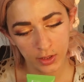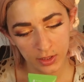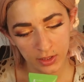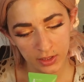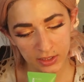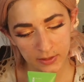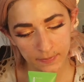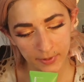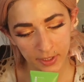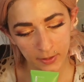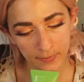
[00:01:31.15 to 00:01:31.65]

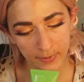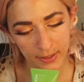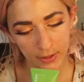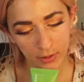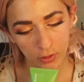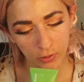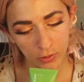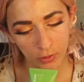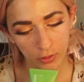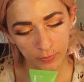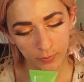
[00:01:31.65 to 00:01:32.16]
Inspired by
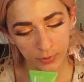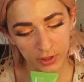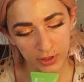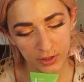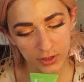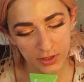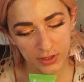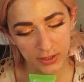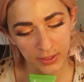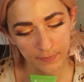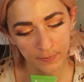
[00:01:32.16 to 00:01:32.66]
the cold
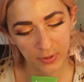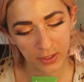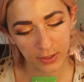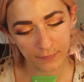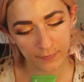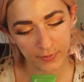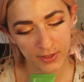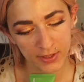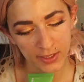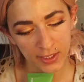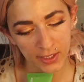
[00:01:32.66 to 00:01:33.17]
plunge step
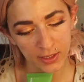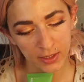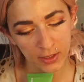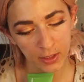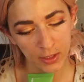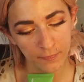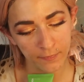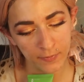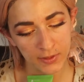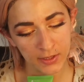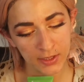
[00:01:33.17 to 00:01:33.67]
off the
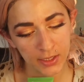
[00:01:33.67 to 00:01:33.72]
Scandinavian